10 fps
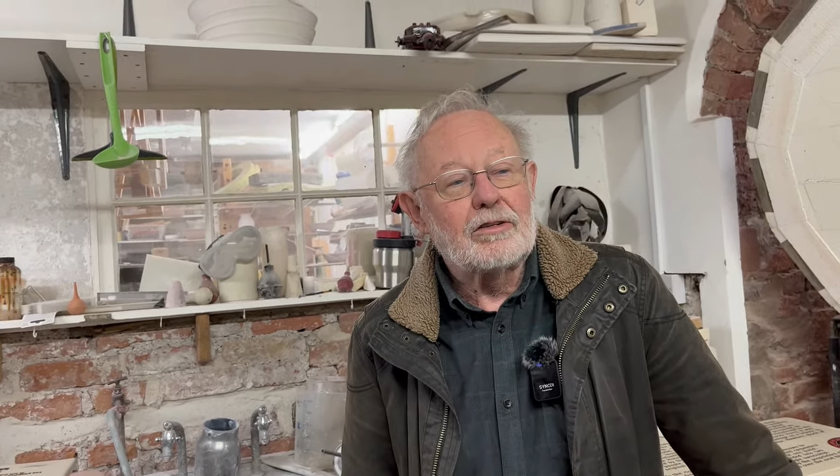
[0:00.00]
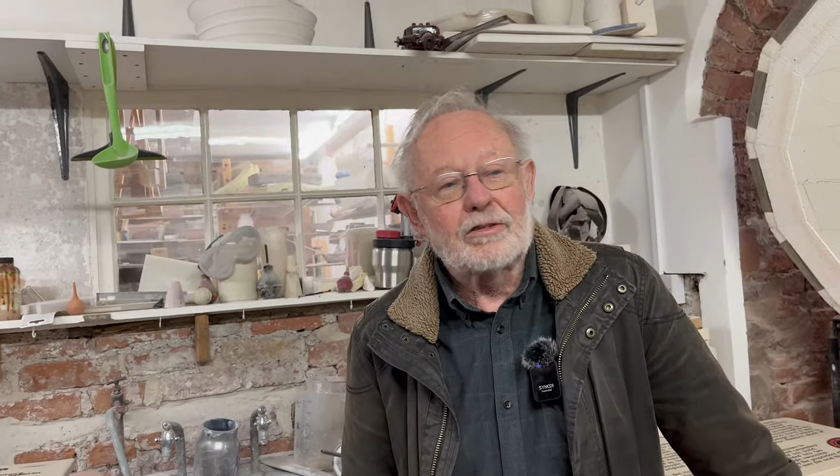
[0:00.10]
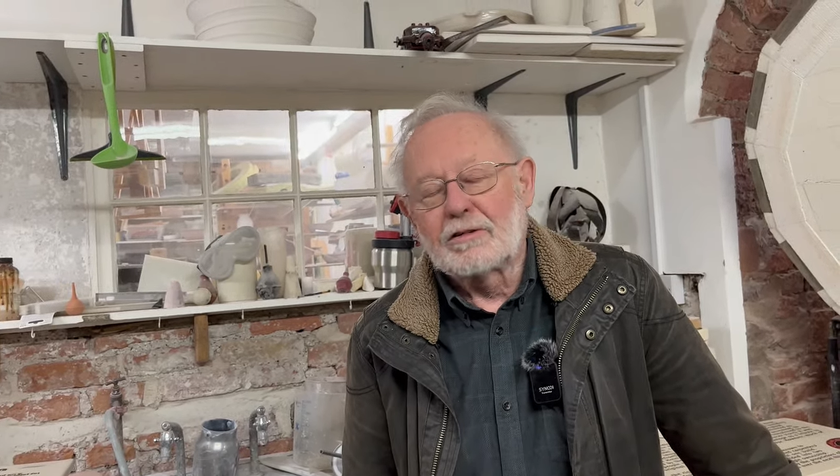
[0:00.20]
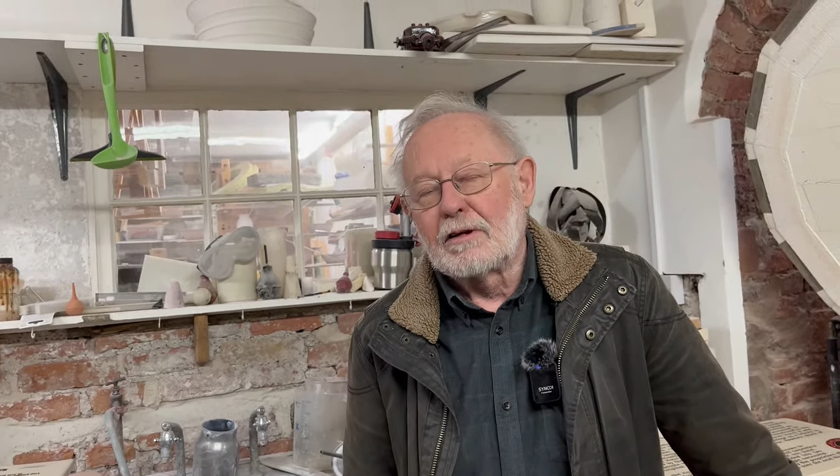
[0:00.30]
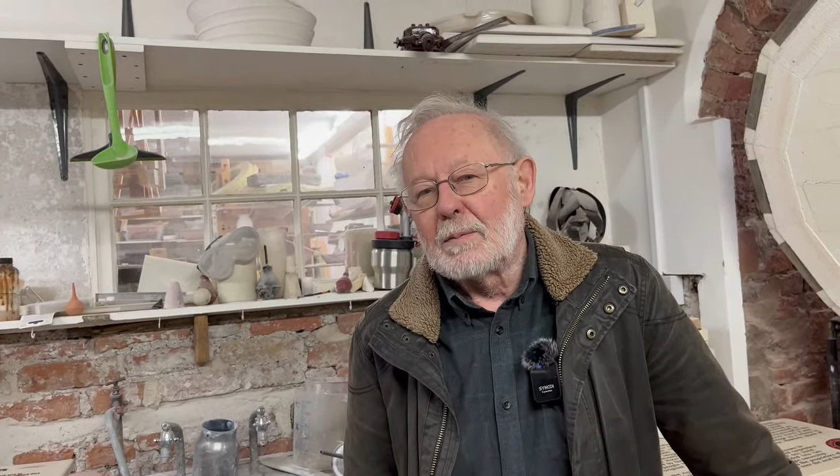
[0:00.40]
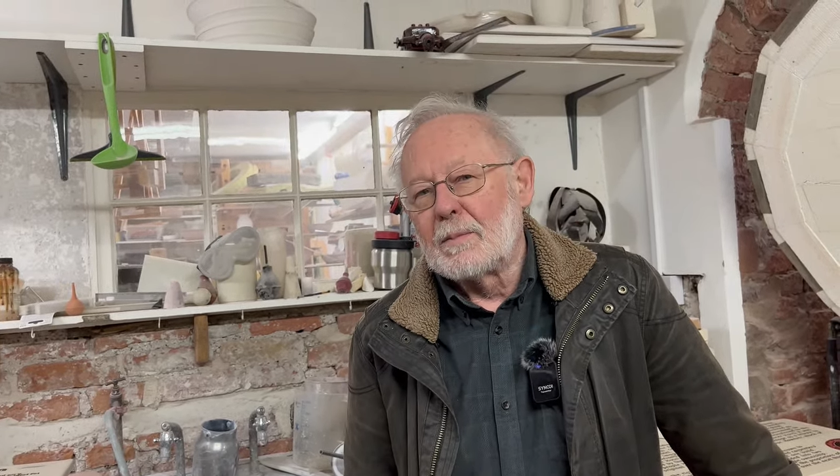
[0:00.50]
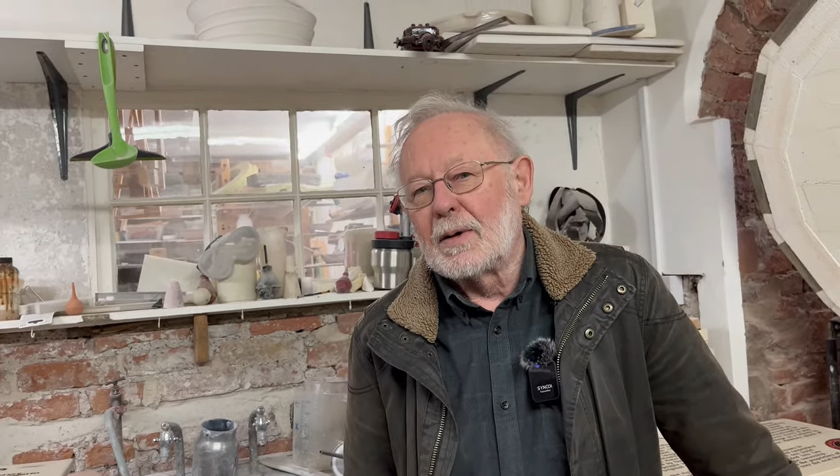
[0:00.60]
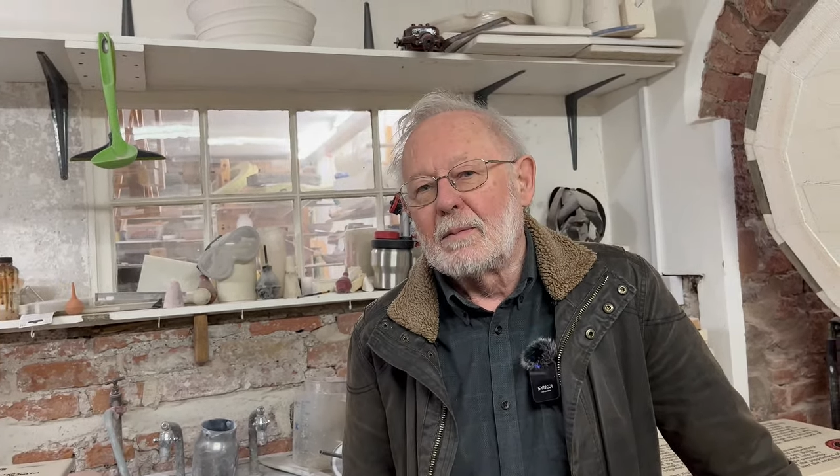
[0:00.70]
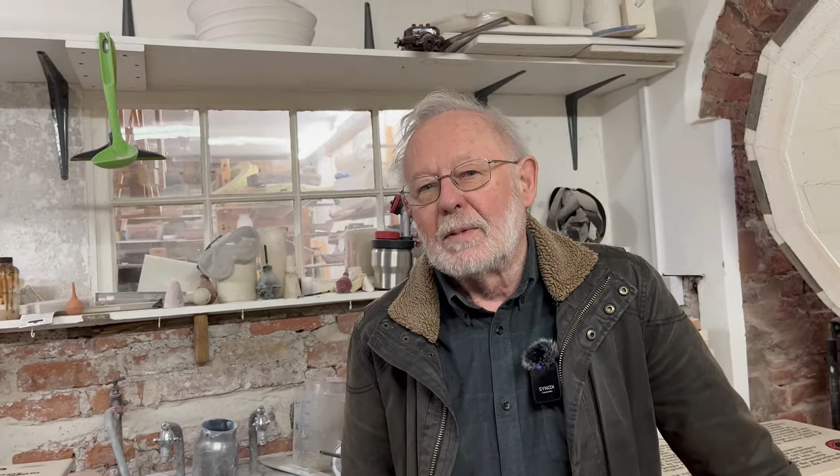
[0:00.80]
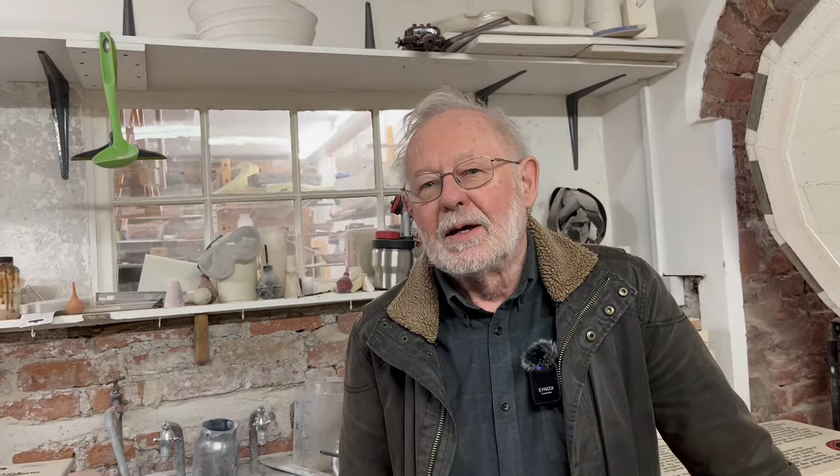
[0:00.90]
It's a great
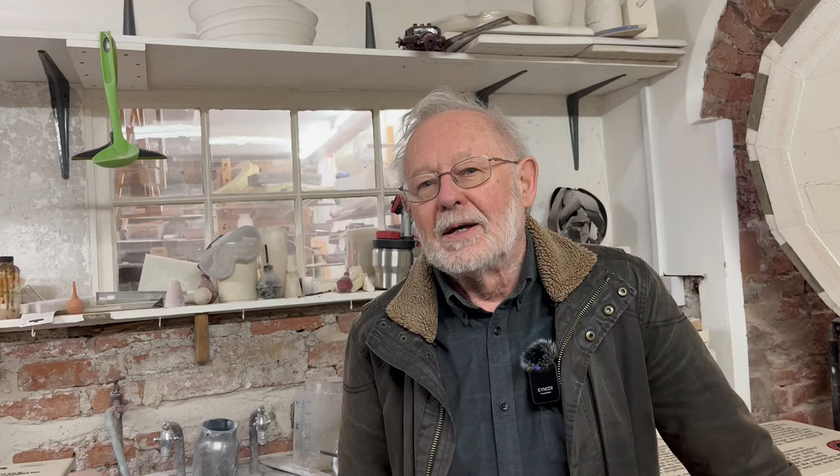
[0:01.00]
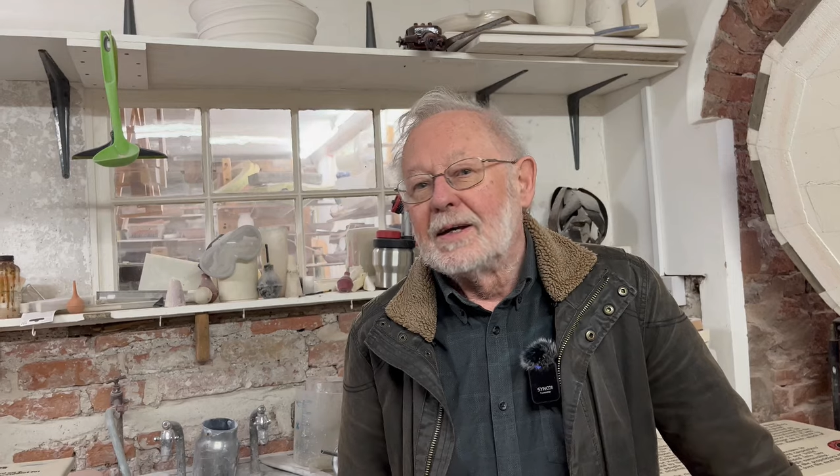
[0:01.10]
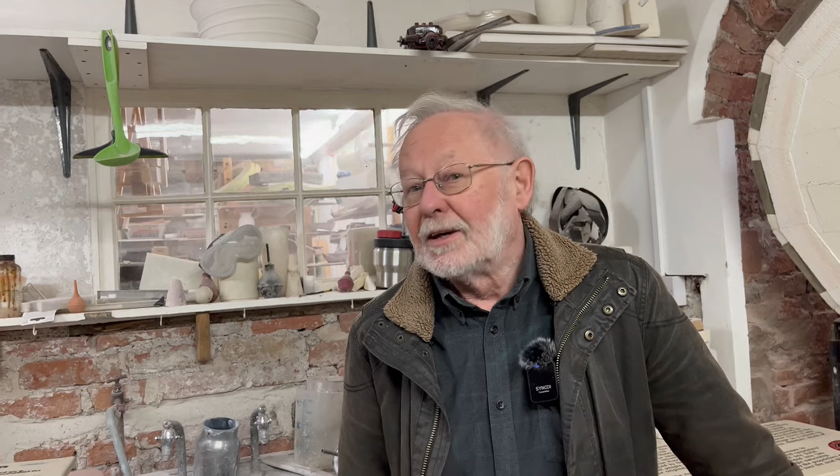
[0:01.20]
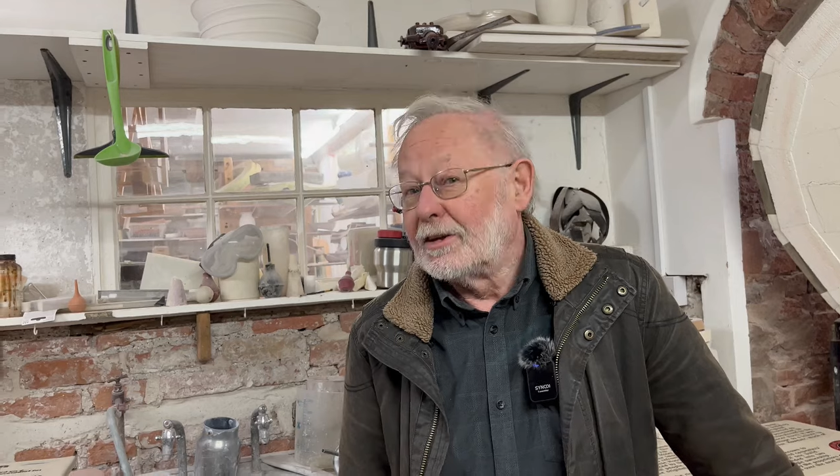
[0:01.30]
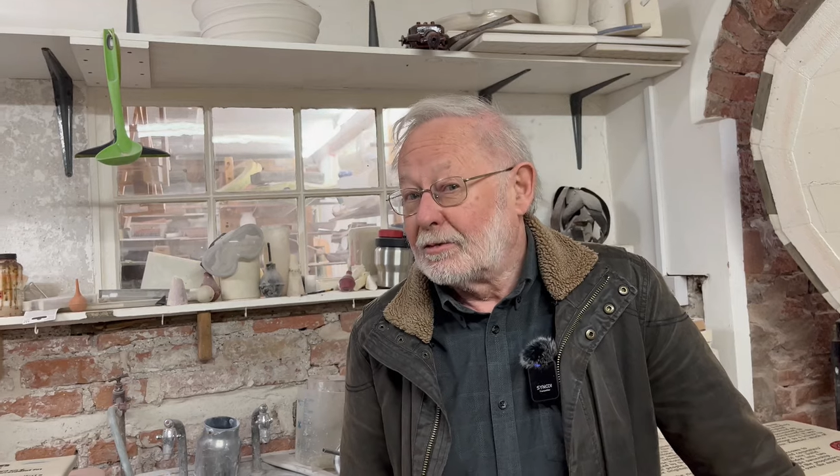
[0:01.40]
pub and